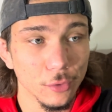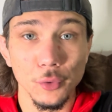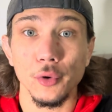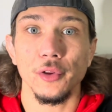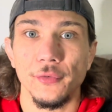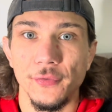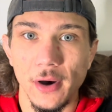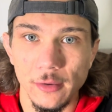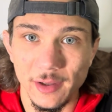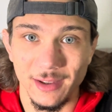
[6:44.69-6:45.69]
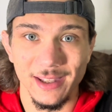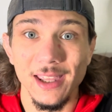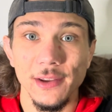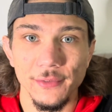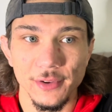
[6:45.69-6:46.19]
or the fallen
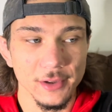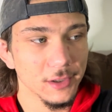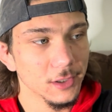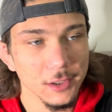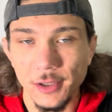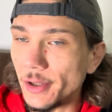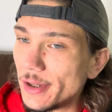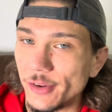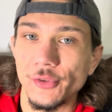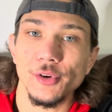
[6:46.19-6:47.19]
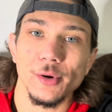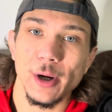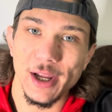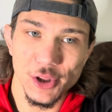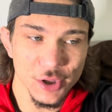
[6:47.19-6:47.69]
leaves. Goodness
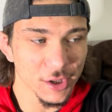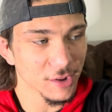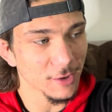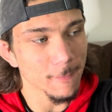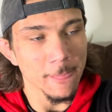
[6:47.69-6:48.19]
gracious.